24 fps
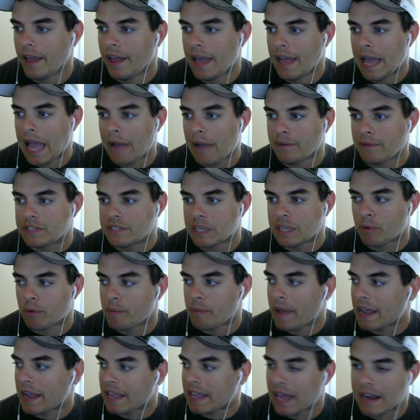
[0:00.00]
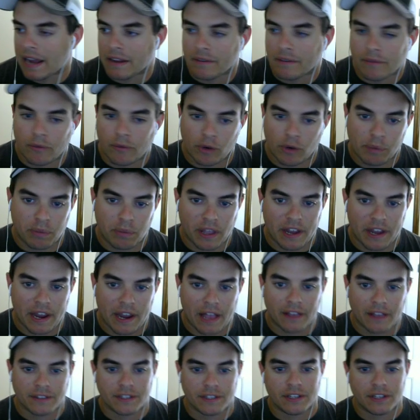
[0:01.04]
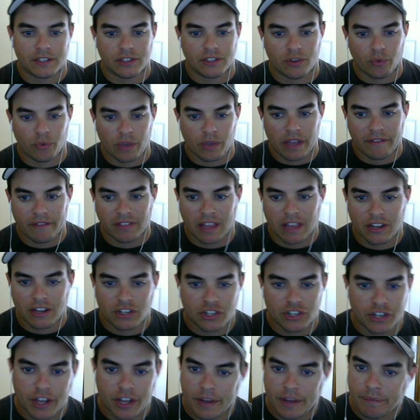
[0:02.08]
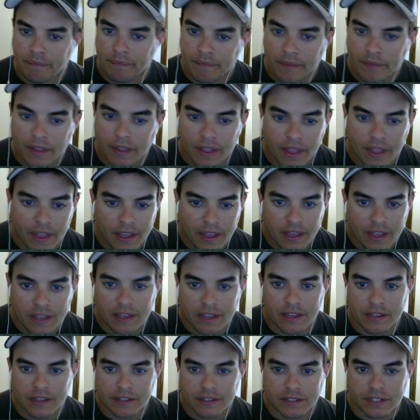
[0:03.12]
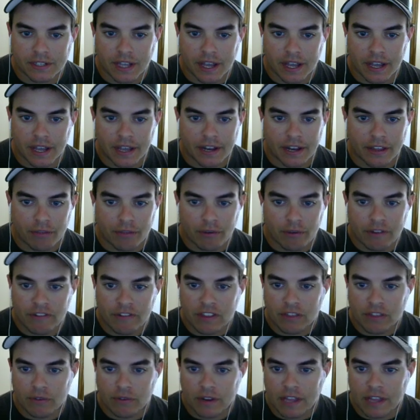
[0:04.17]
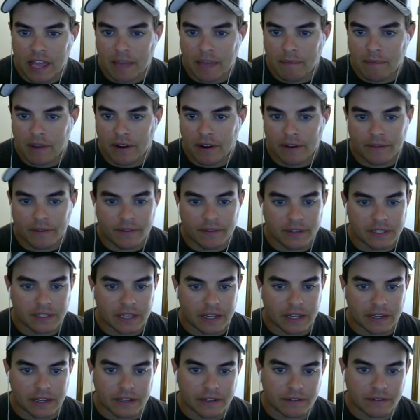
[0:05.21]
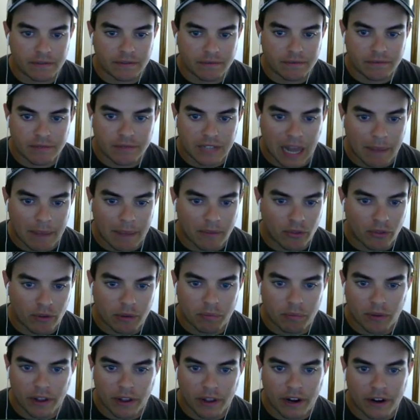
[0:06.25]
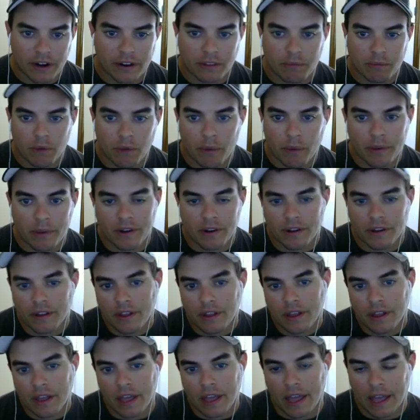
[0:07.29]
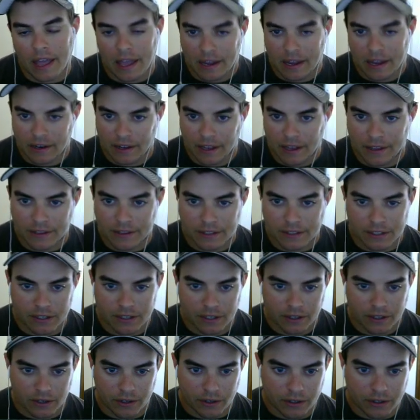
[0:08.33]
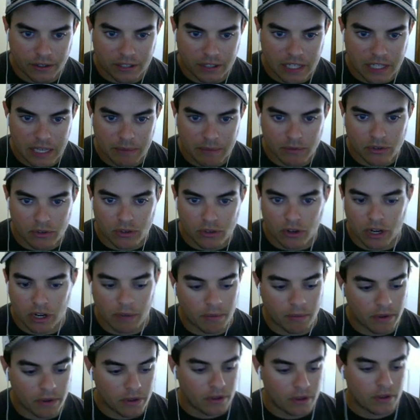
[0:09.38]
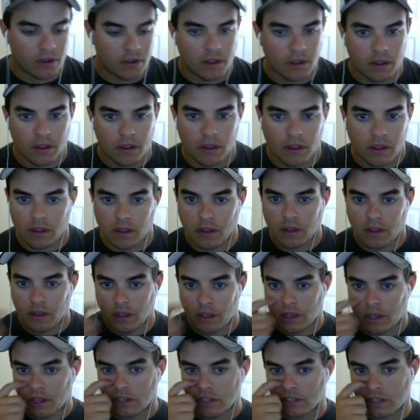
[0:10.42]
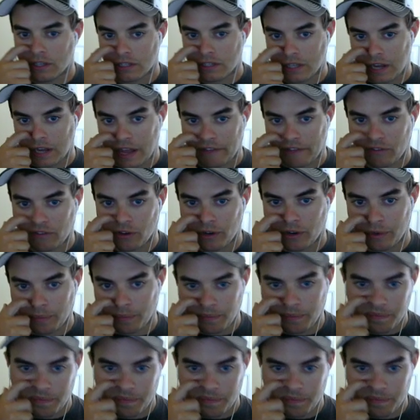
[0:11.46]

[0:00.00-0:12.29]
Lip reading: Hey, what's up? We're back at it. Replay analysis. We have Legenda. He's in a 3v3 game here. He's like a Diamond 3 player at the moment. And this is a little team scrim. So let's get after it.